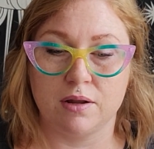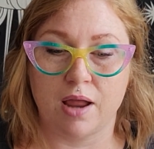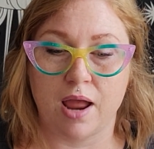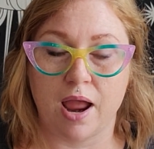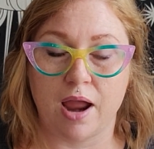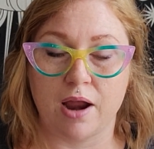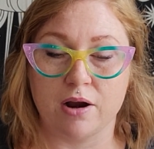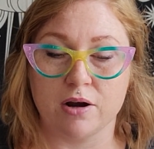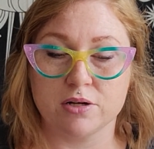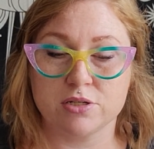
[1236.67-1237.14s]

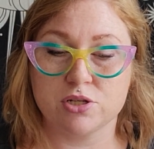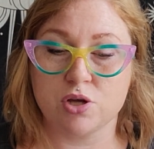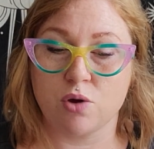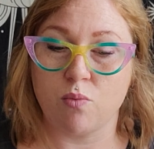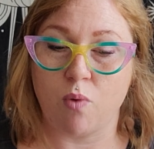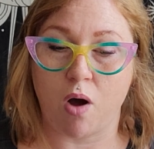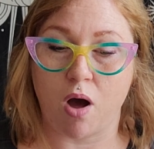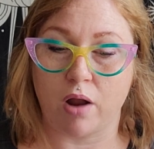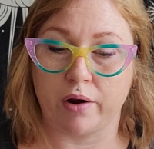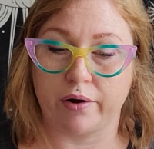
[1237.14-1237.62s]
air to
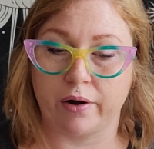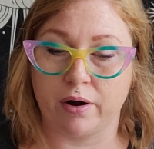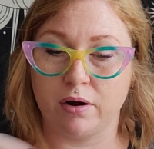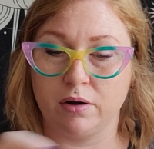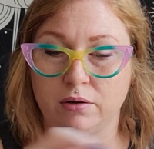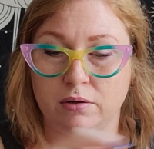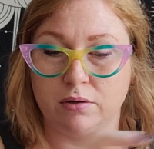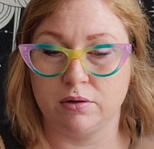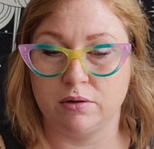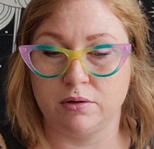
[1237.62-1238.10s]

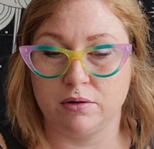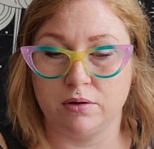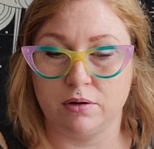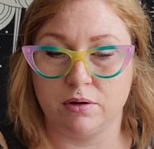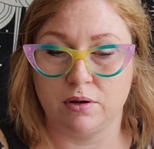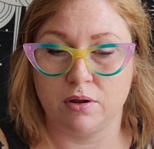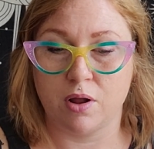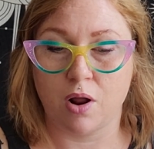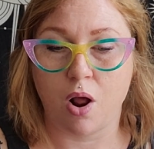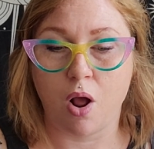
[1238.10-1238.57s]
water,
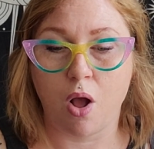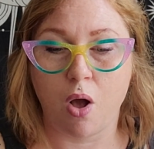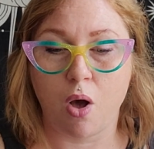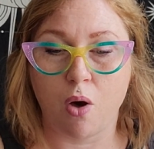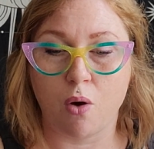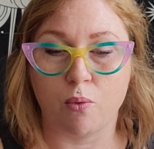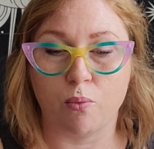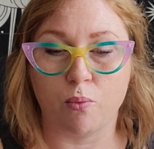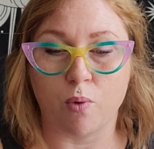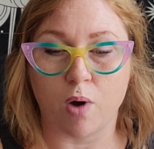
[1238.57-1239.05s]

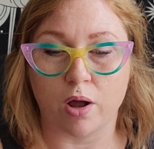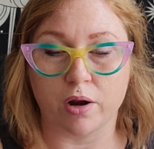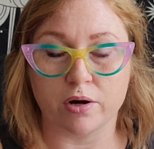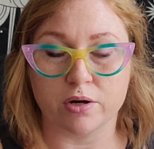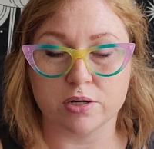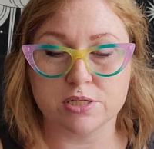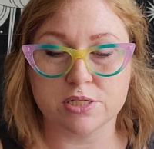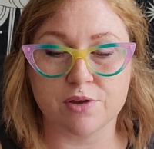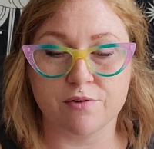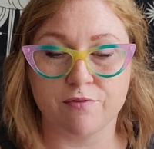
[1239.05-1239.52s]
water
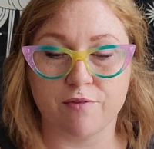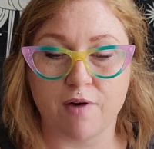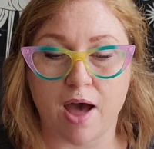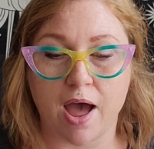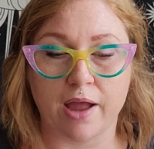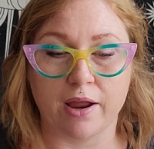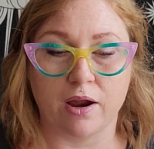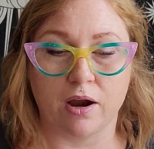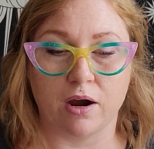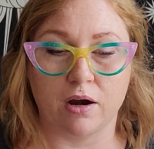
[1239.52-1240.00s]
to
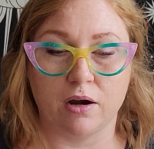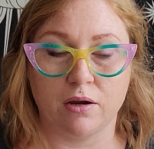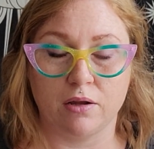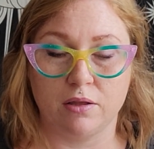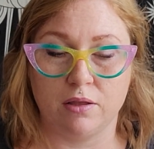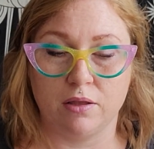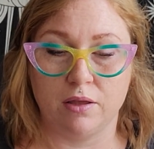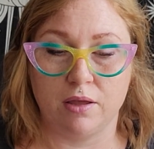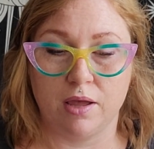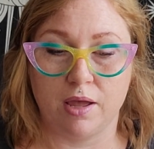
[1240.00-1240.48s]
fire,
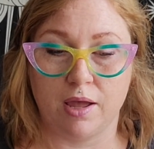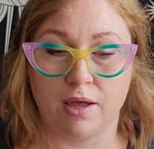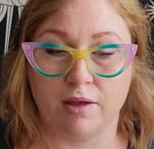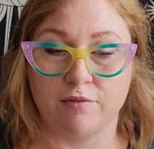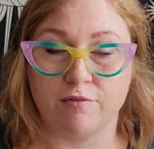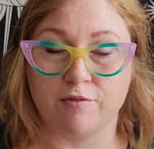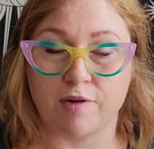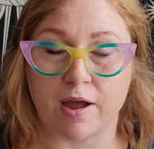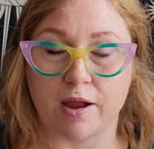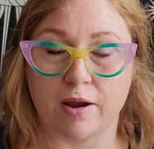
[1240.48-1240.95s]

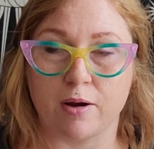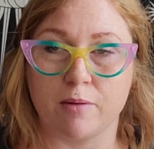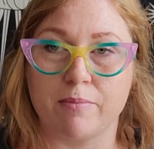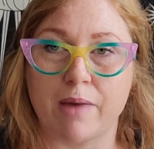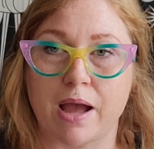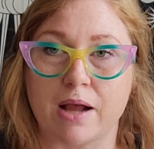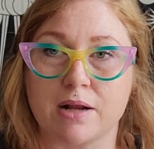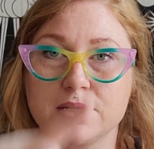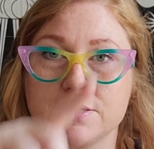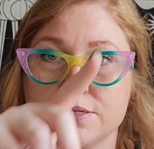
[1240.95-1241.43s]
and fire
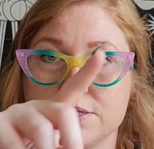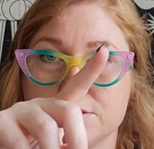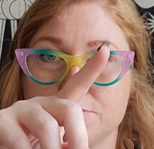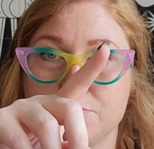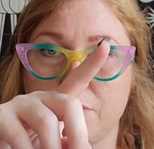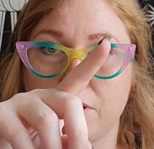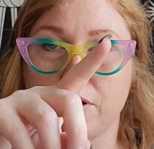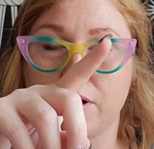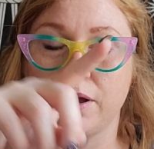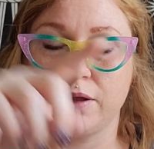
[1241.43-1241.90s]
back to
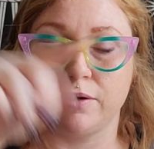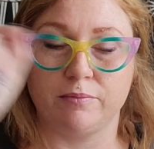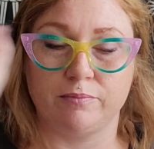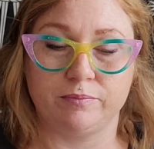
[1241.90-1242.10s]
spirit.